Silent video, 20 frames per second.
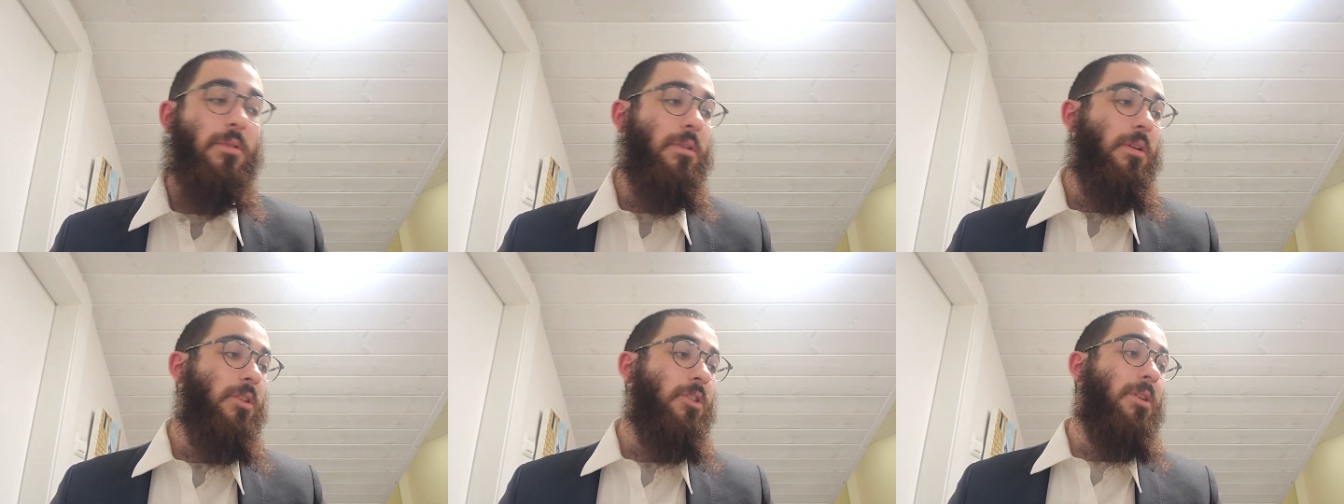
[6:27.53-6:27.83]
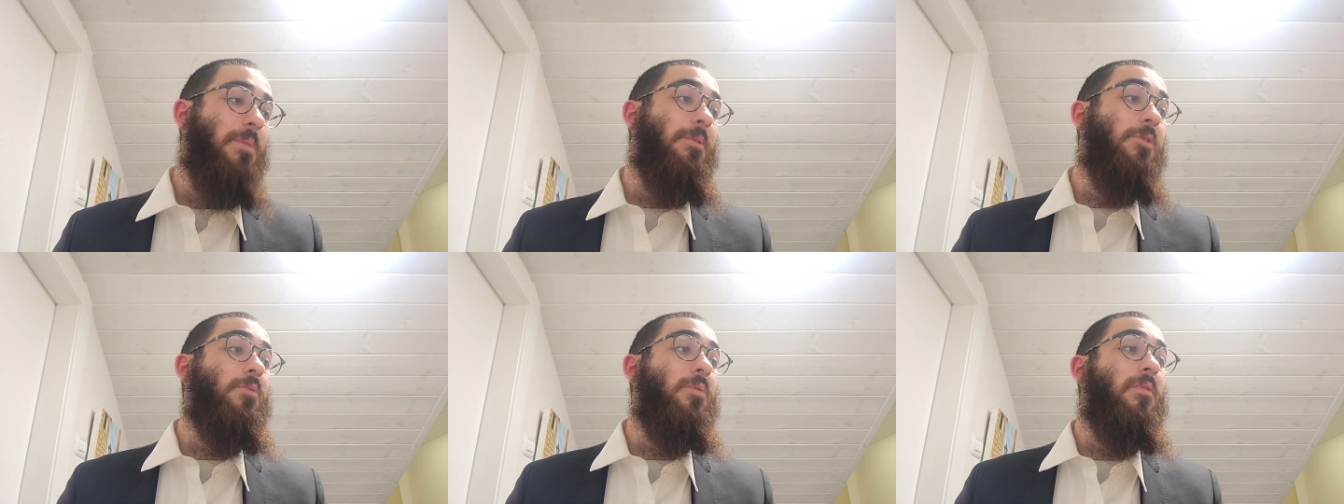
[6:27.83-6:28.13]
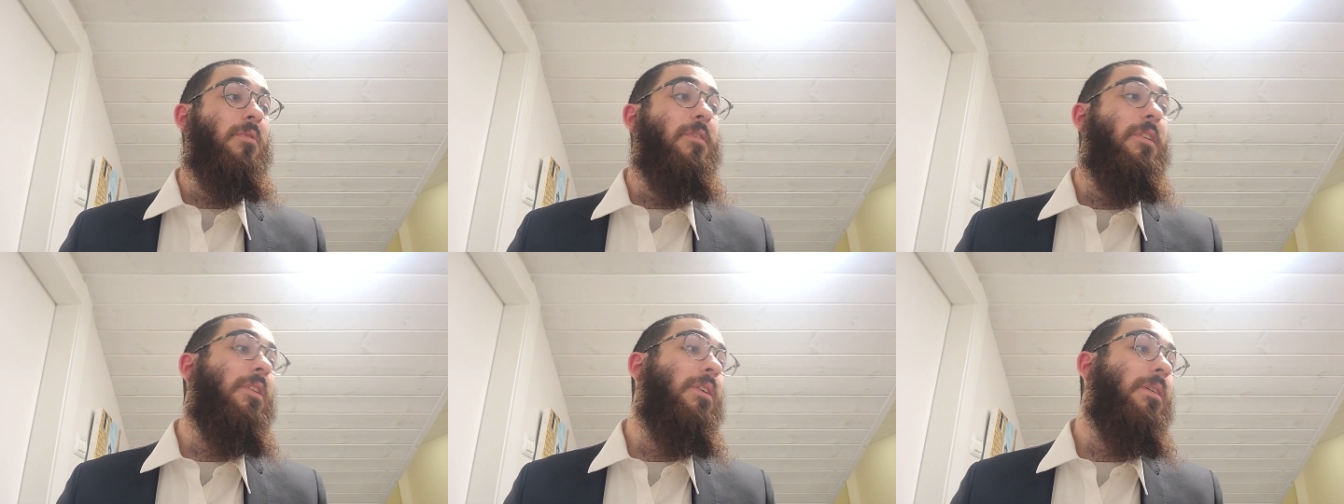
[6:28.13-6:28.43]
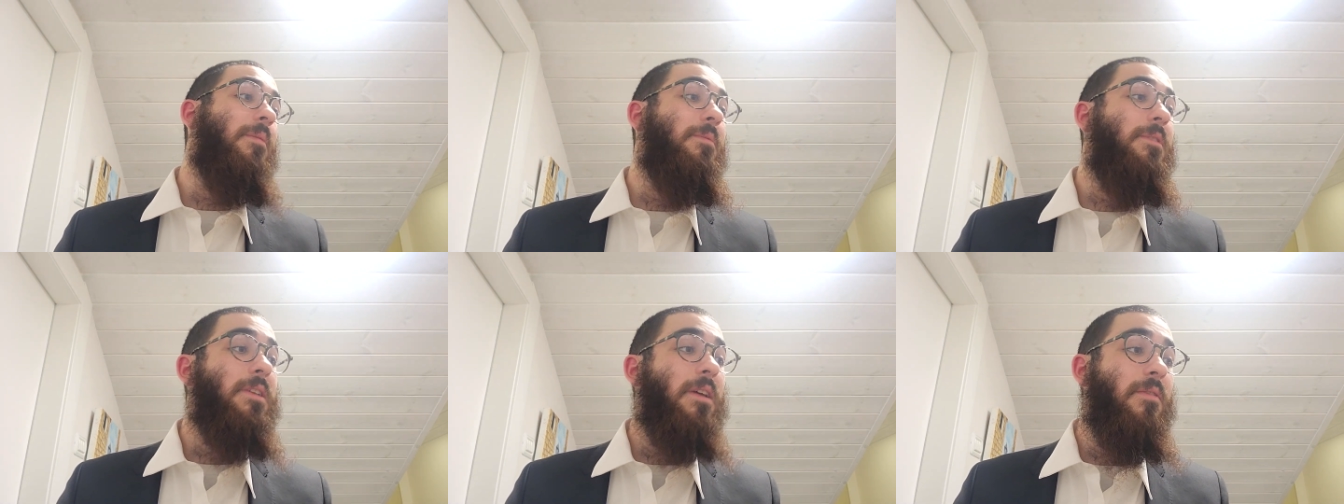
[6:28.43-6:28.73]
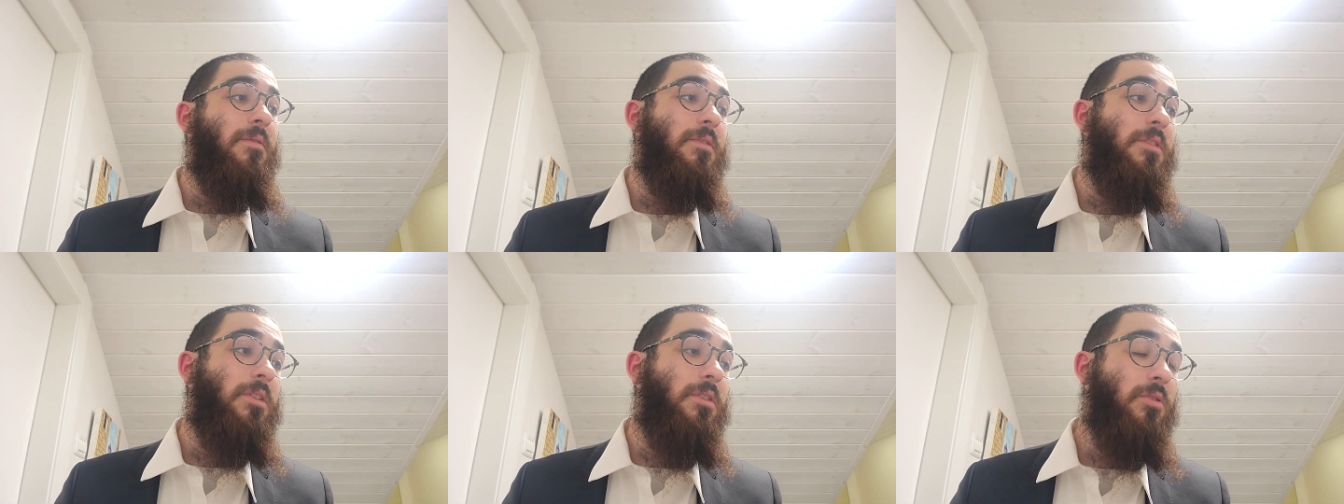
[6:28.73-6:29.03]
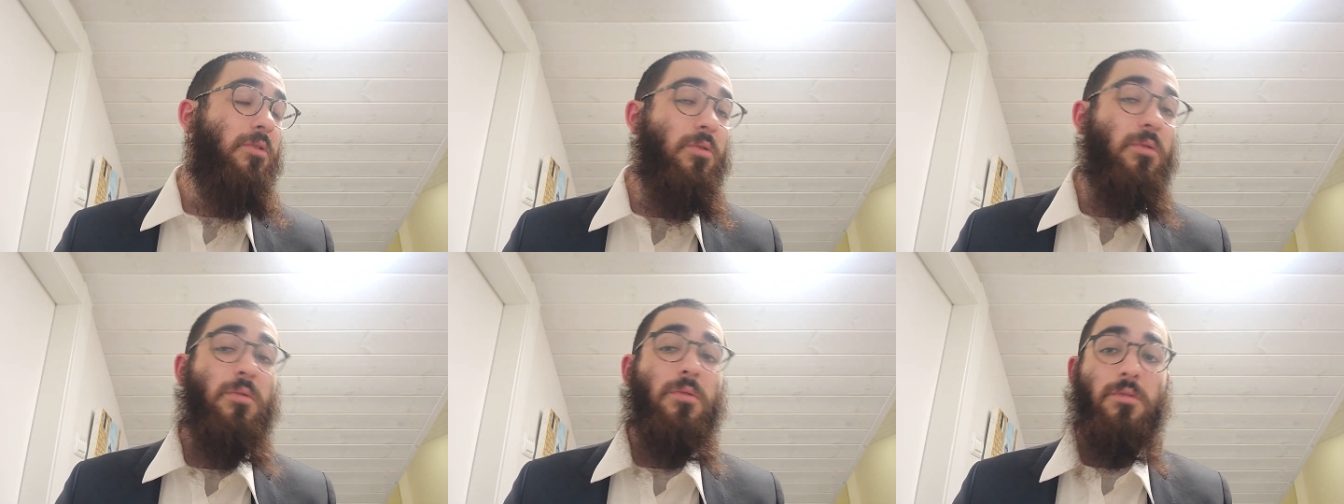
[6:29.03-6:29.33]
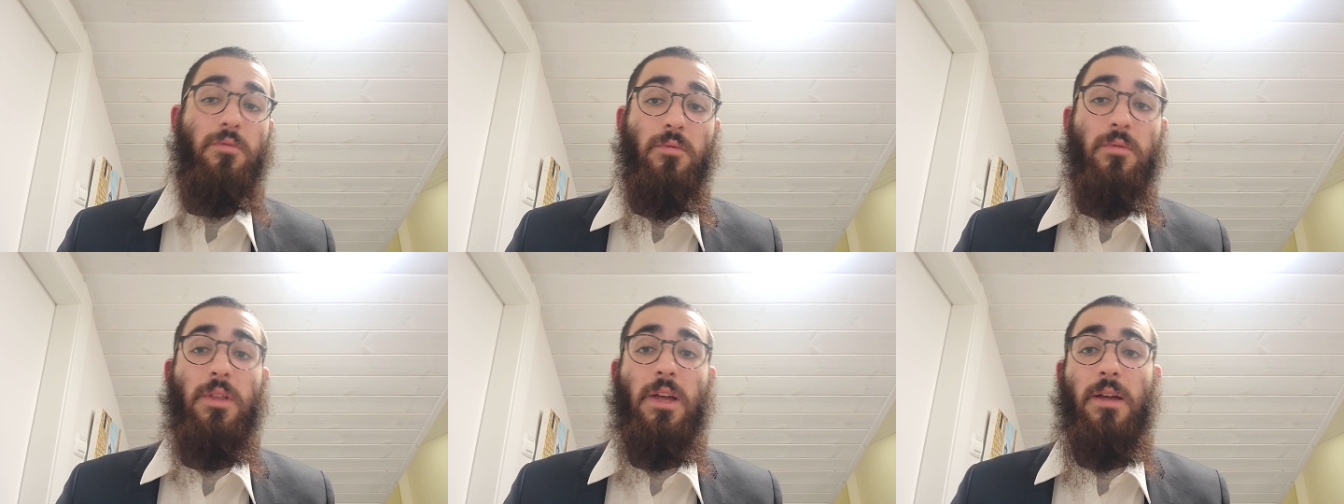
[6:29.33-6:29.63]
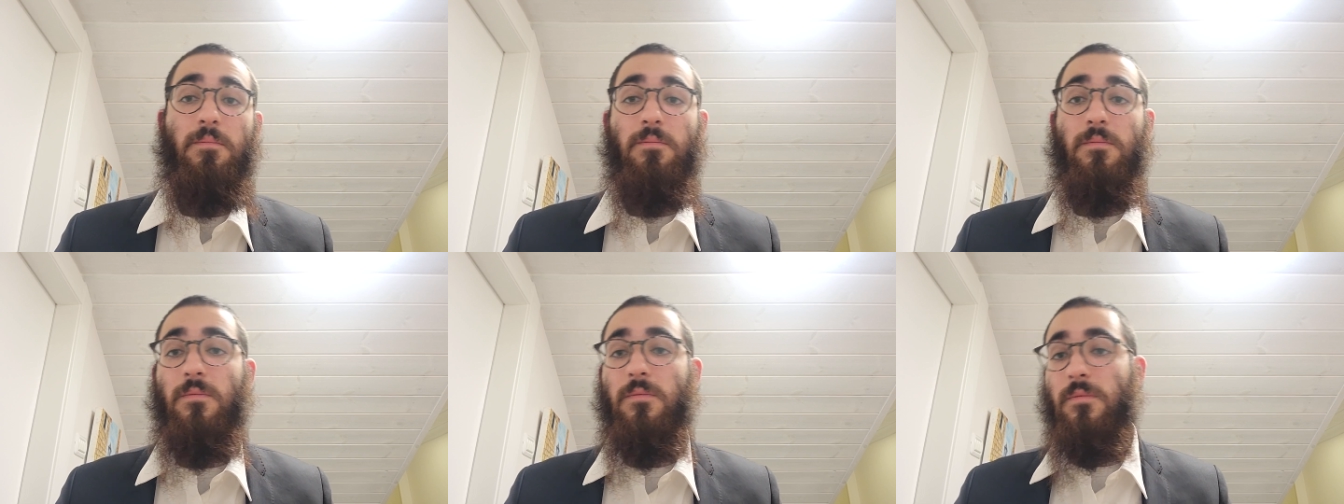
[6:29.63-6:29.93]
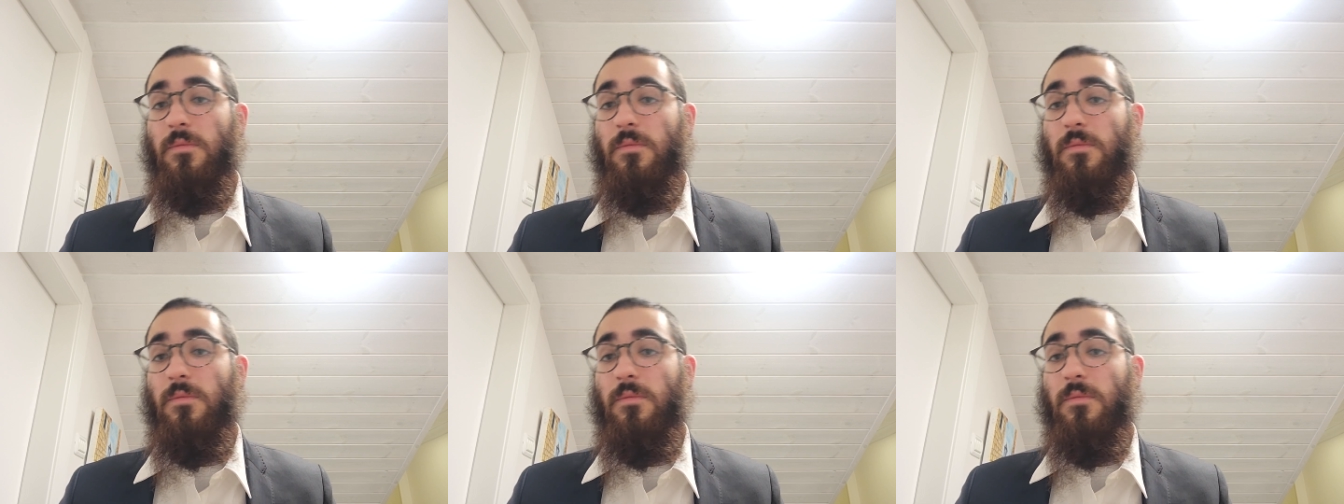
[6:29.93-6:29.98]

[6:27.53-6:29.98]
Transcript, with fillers: Hashem is revealing Himself to you through them.